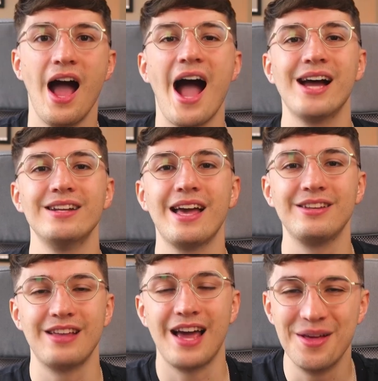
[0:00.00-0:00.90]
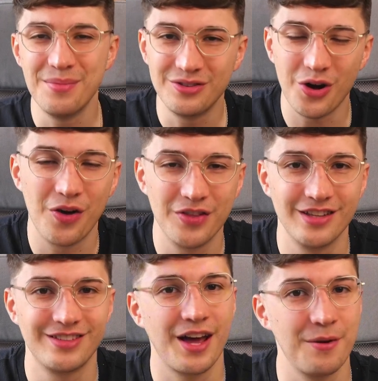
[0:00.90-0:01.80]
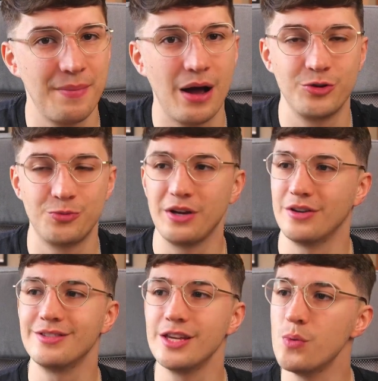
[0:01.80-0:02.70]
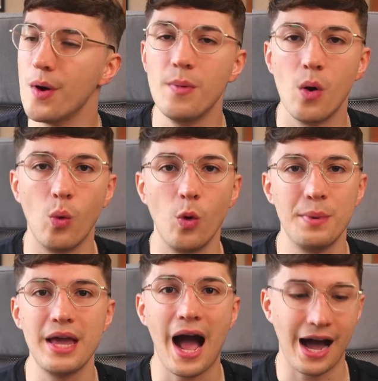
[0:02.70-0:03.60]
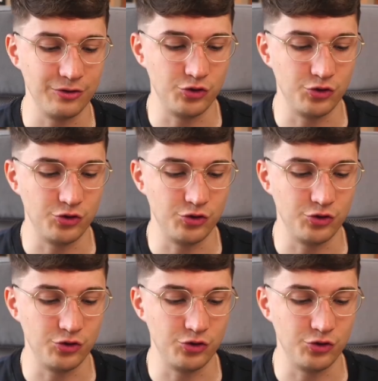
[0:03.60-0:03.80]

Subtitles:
Our next element on the Tannenbaum Schmidt Continuum will be our